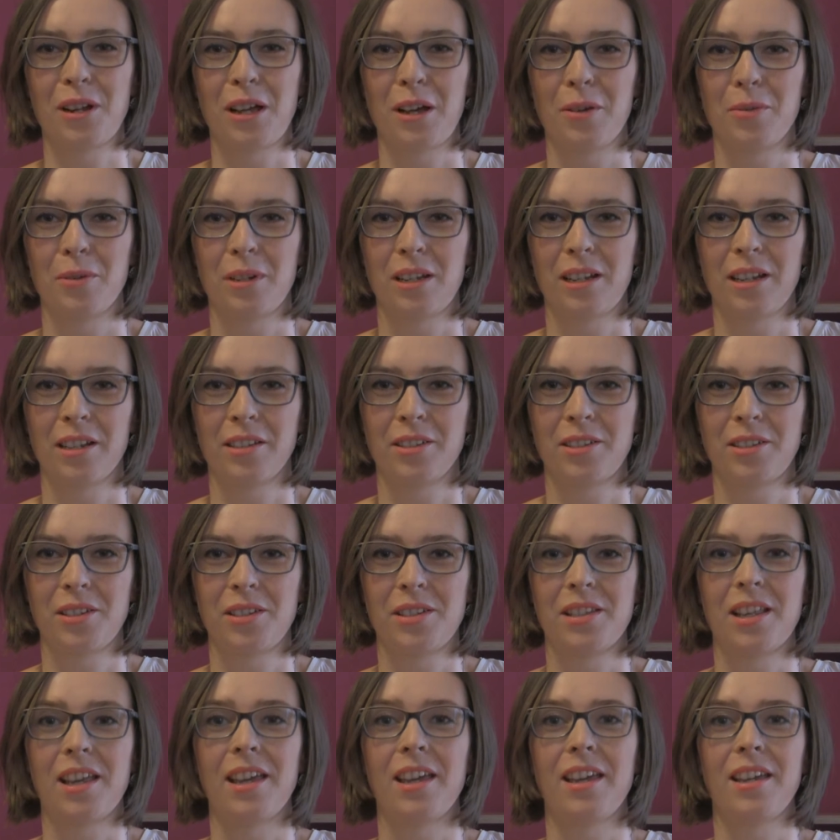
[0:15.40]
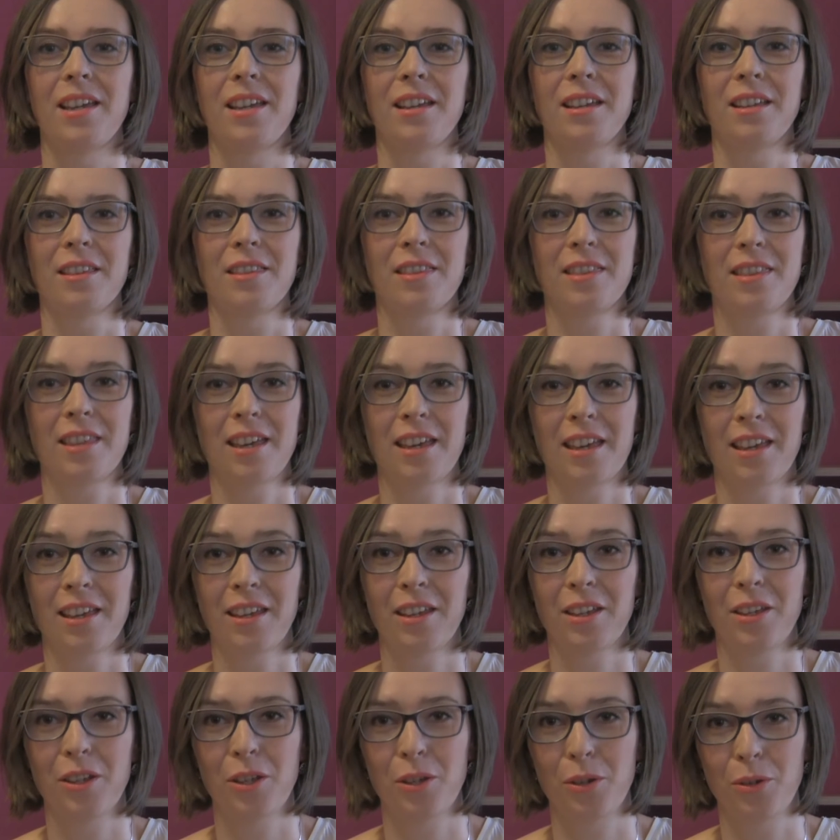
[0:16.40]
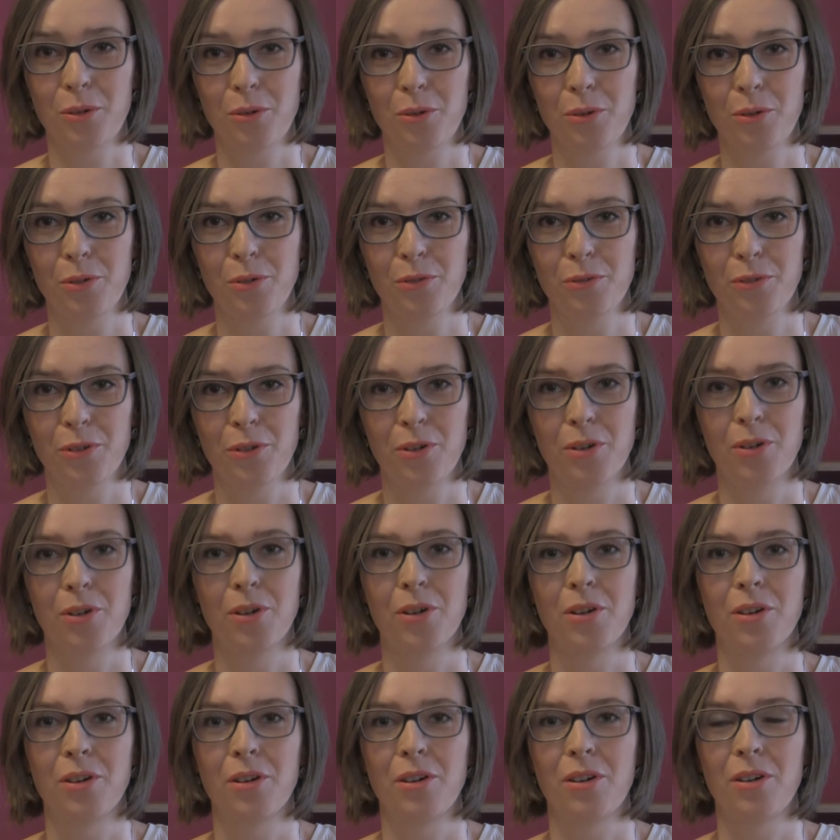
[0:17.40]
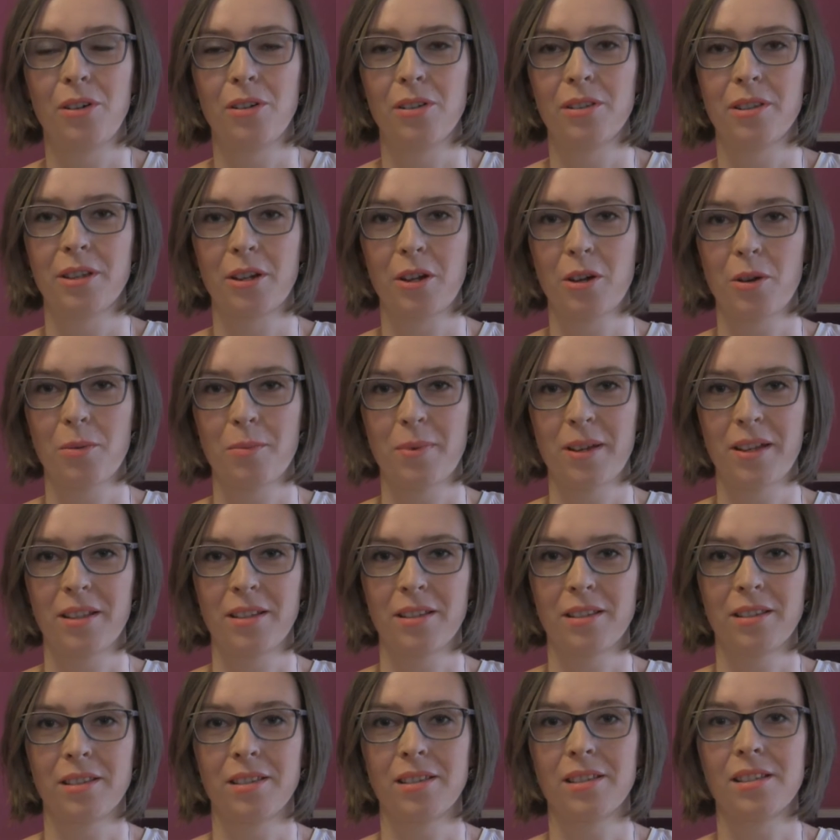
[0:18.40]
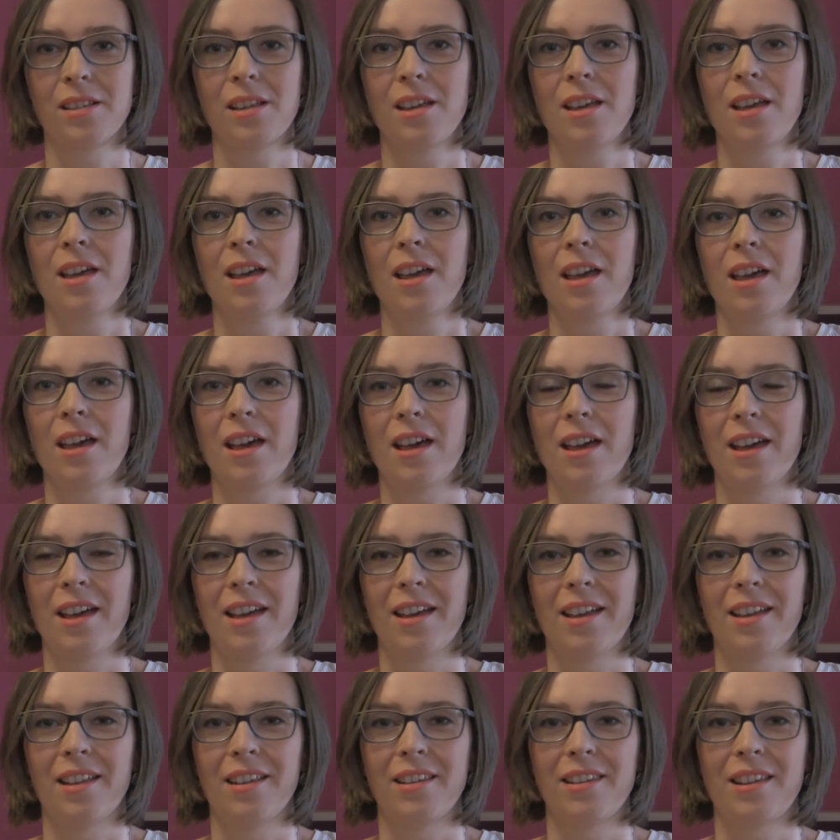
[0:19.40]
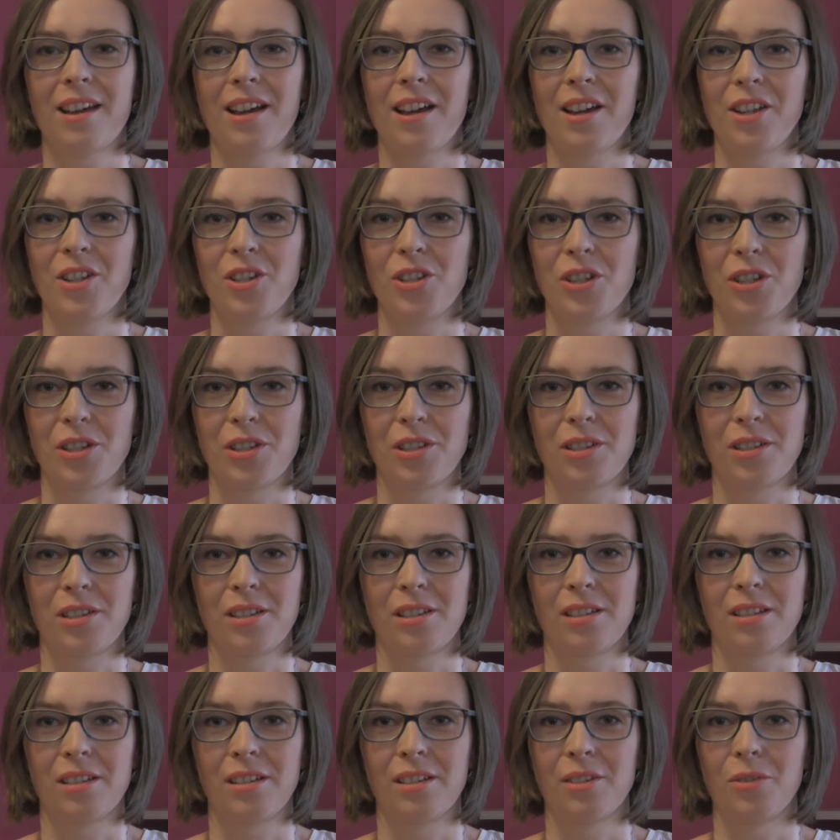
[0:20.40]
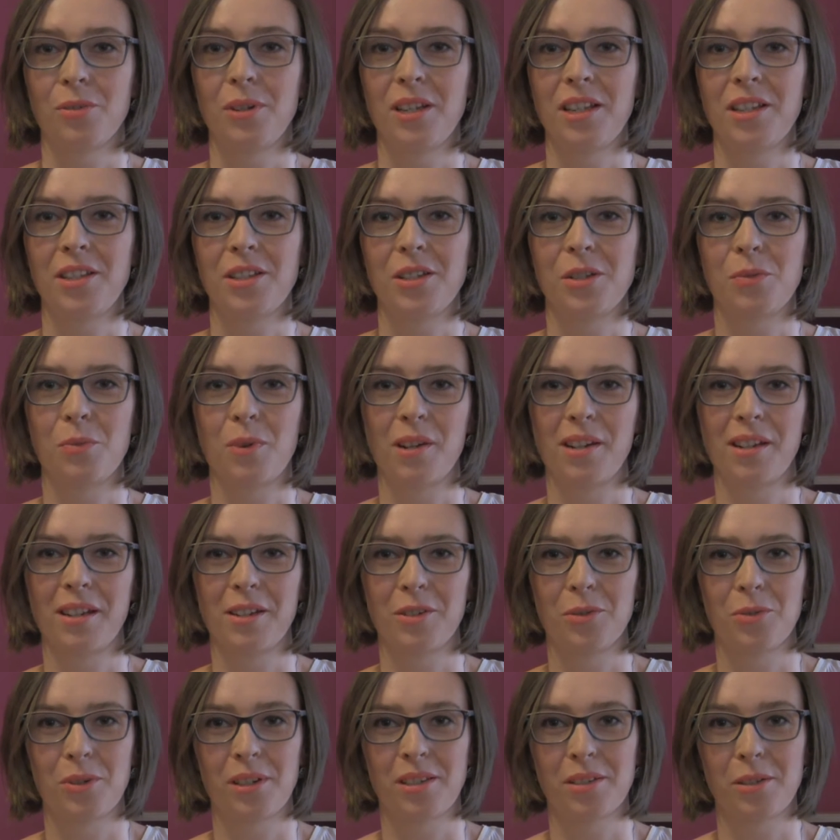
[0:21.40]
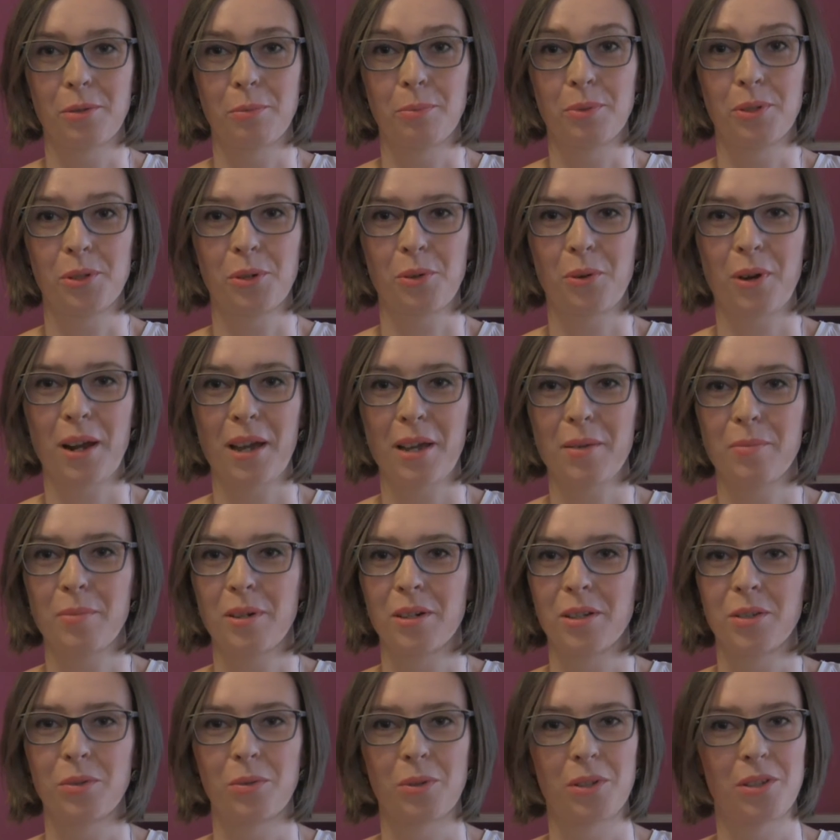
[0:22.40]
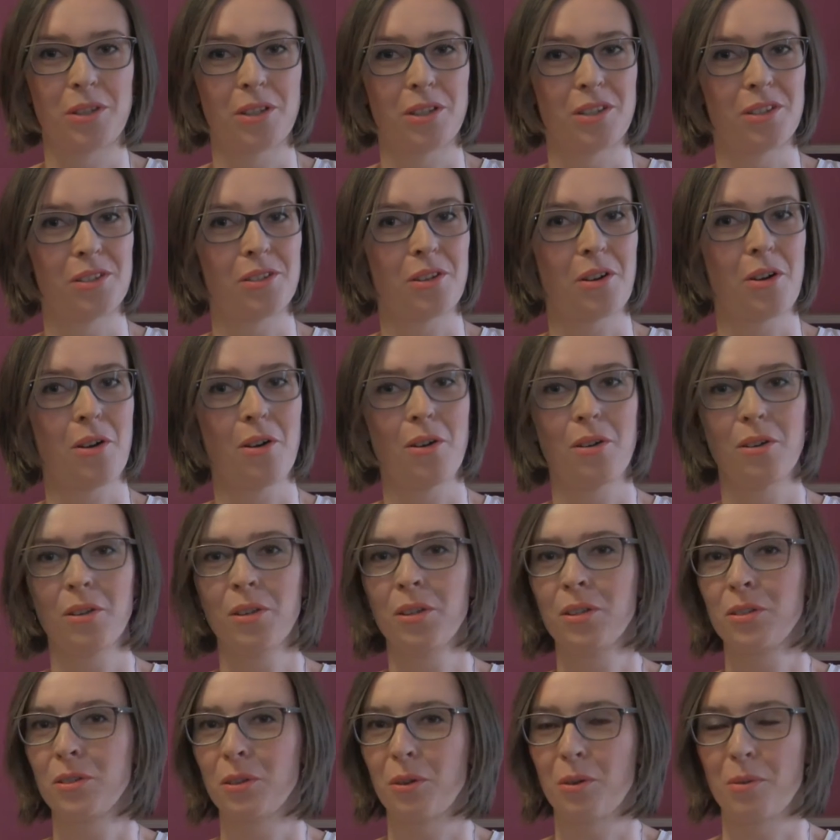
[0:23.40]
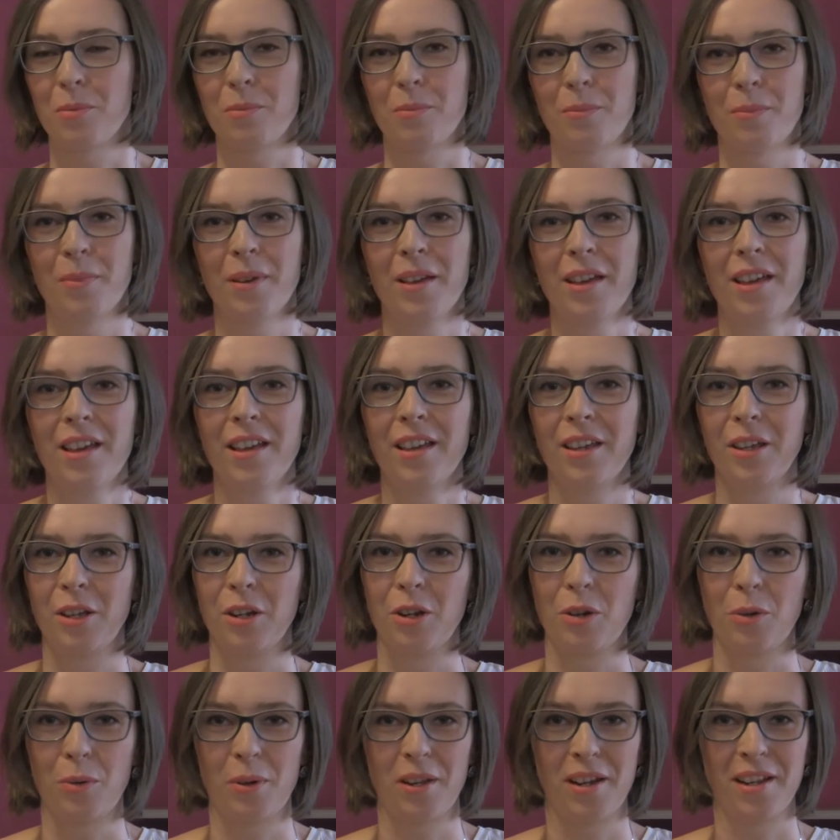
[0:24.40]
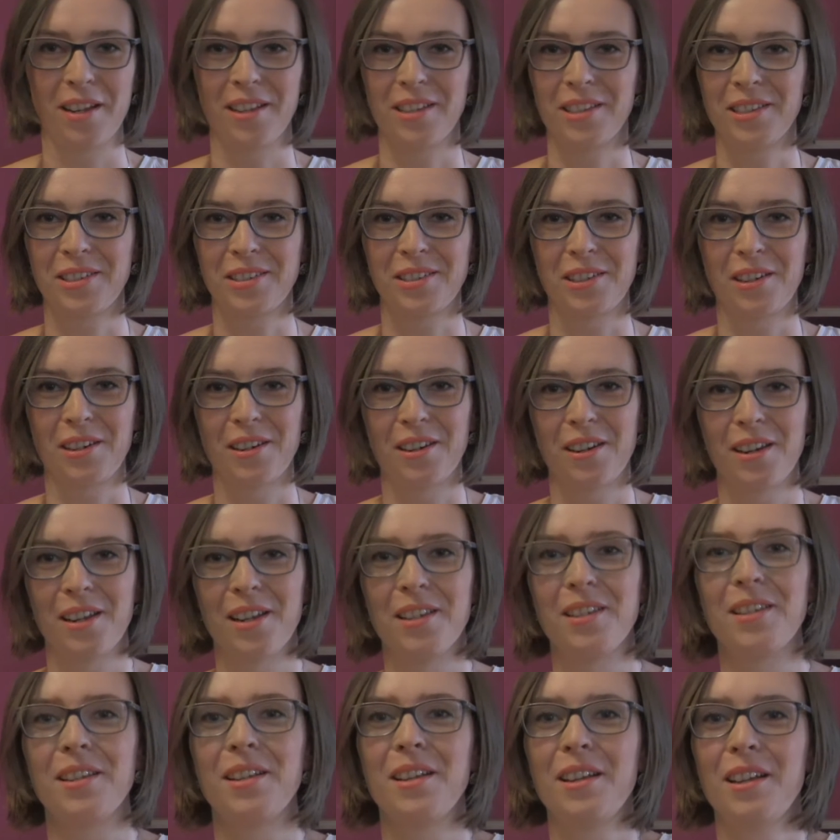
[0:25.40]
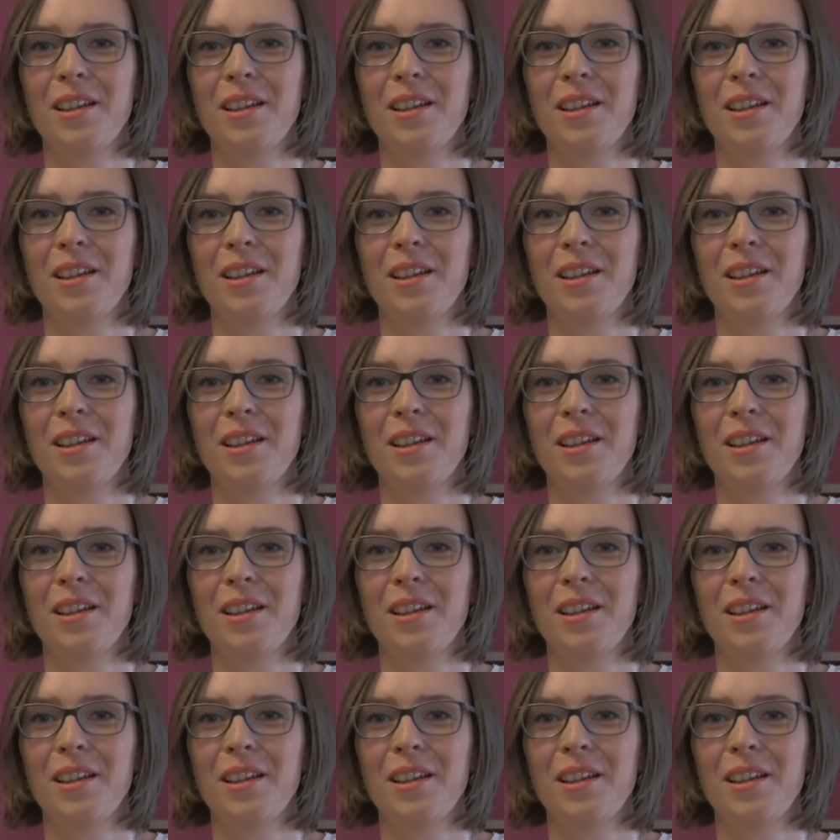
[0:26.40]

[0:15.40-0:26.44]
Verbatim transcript: I would like to say thank you for all the comments and I just uh, reached 100 subscribers, which is awesome. You know, when I started